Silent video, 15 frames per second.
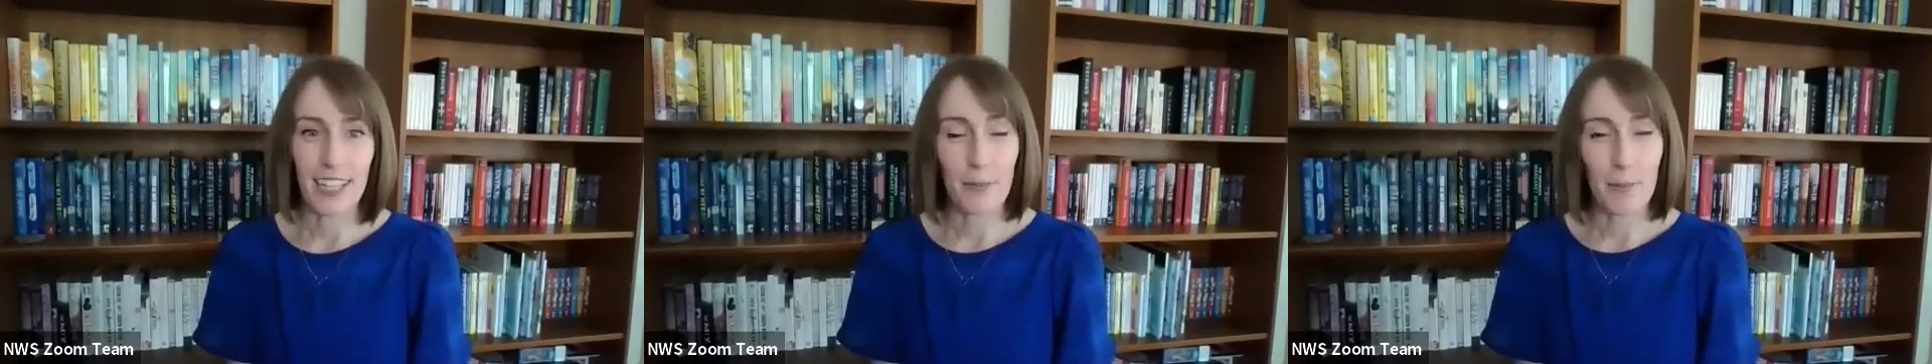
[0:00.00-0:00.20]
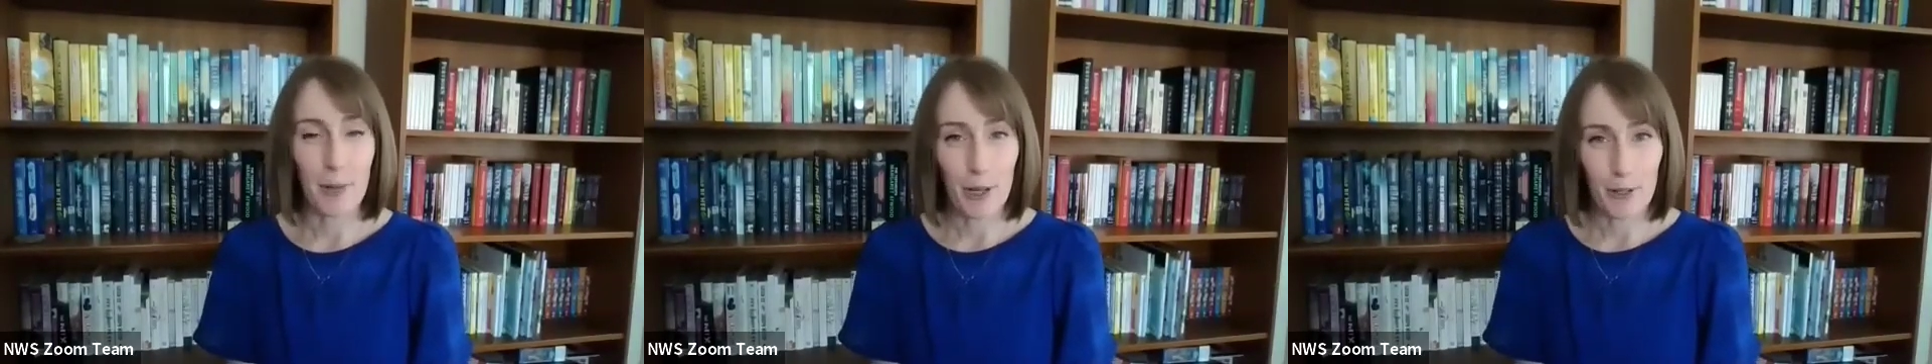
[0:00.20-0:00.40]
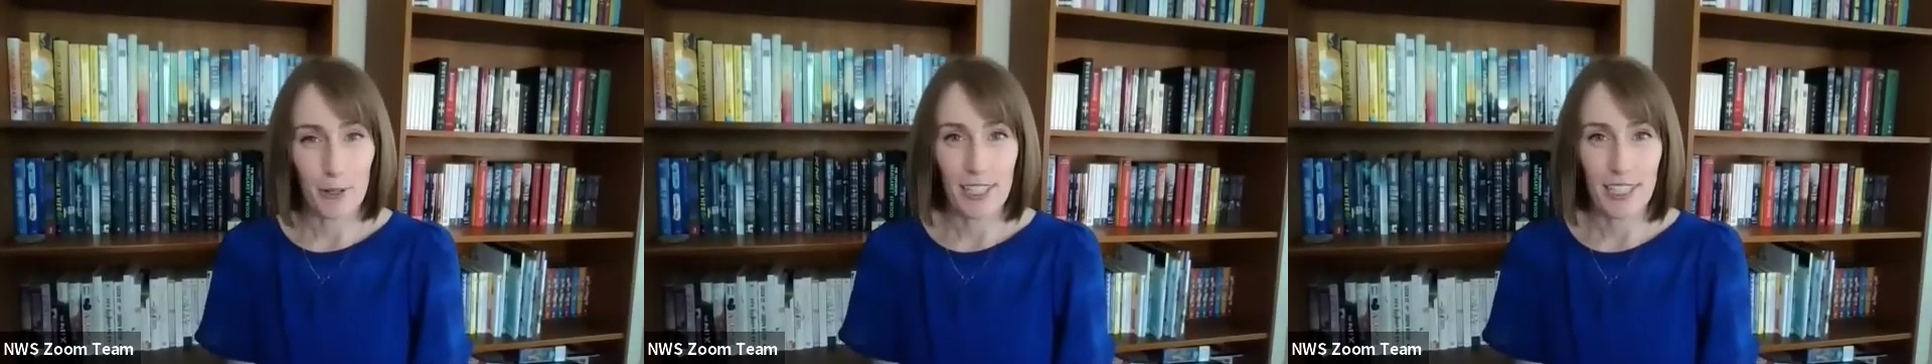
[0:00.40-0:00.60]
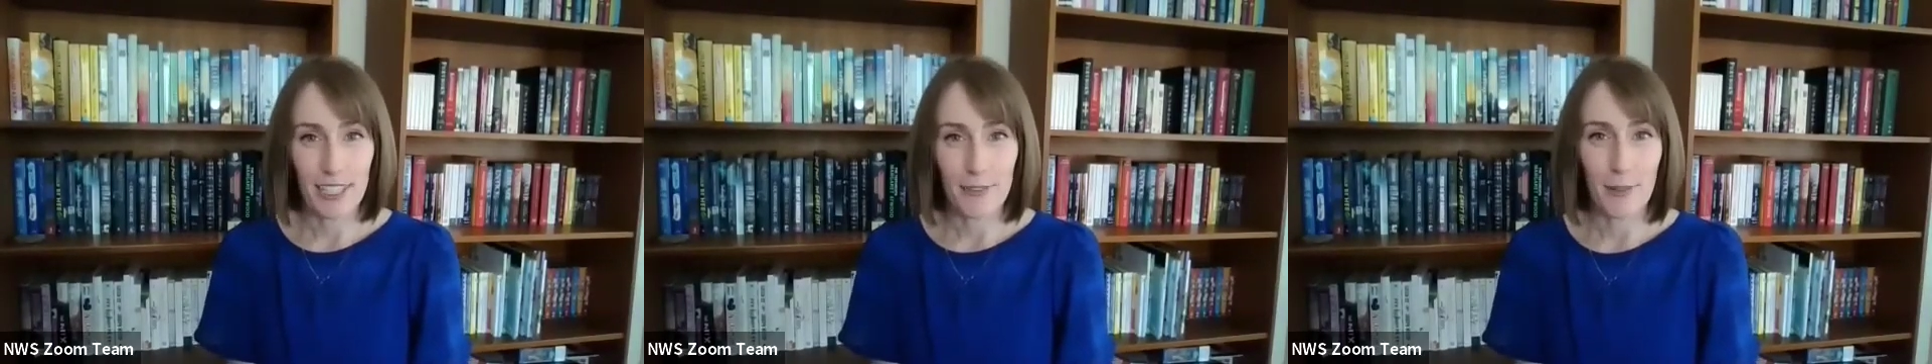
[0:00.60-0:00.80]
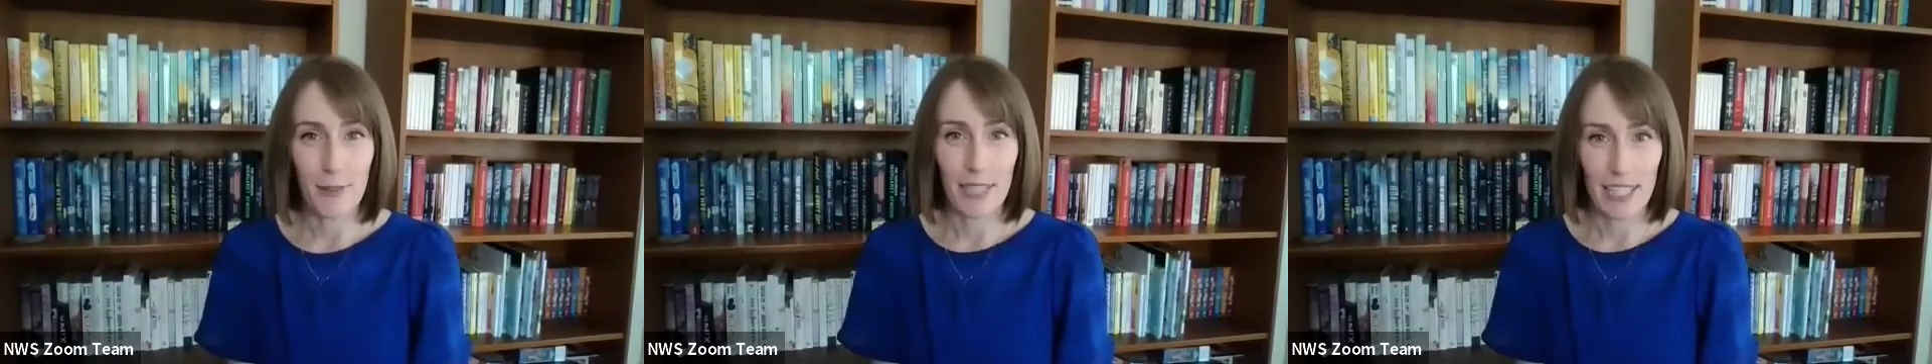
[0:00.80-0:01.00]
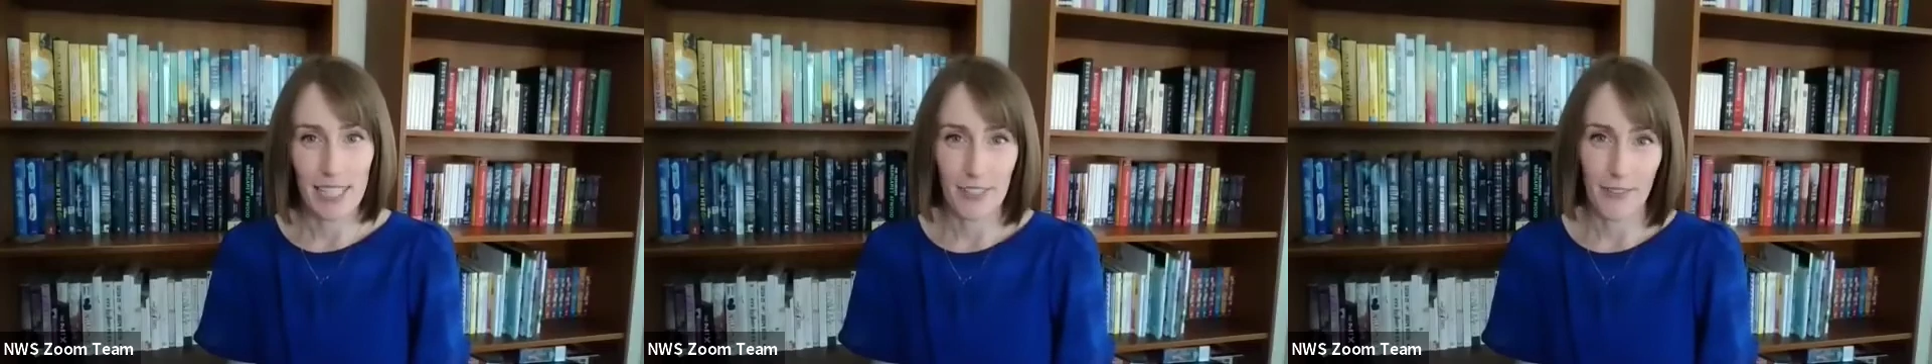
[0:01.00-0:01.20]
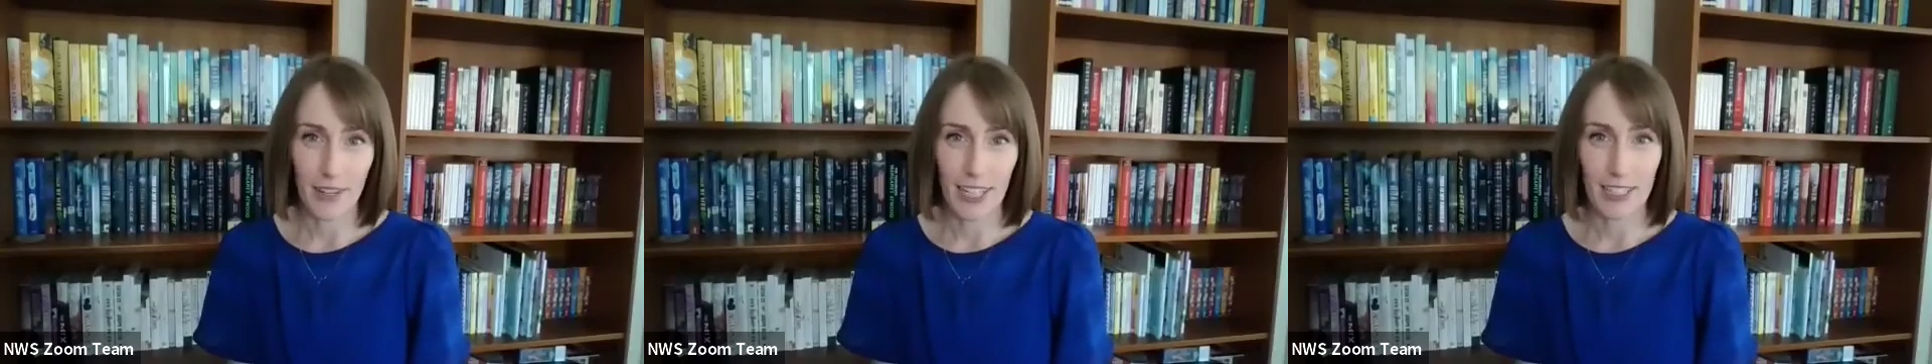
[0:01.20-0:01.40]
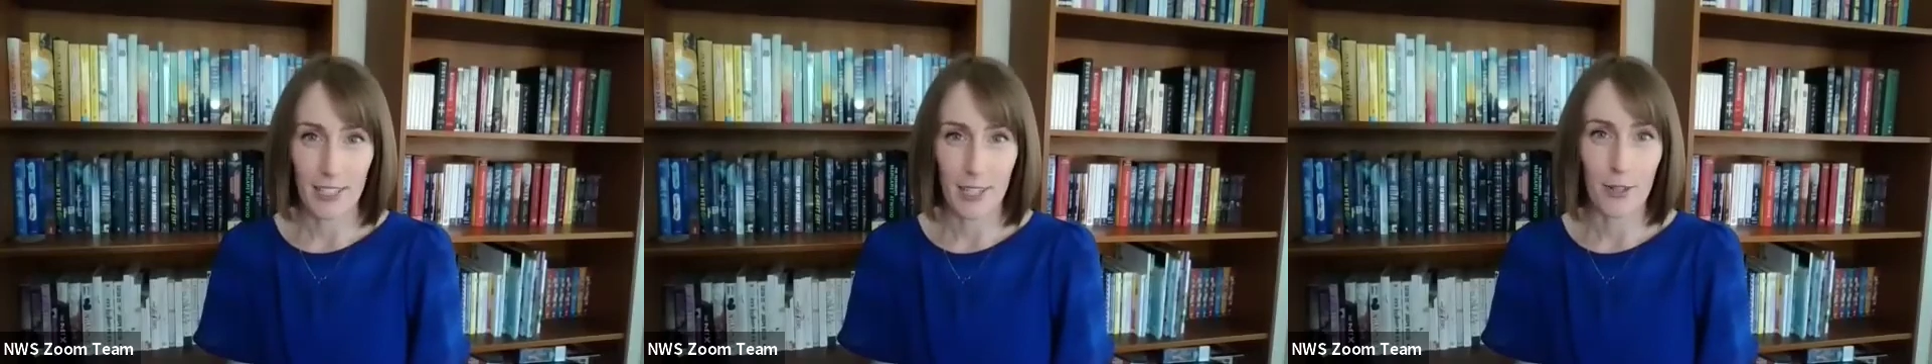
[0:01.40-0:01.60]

and the proceeds from these events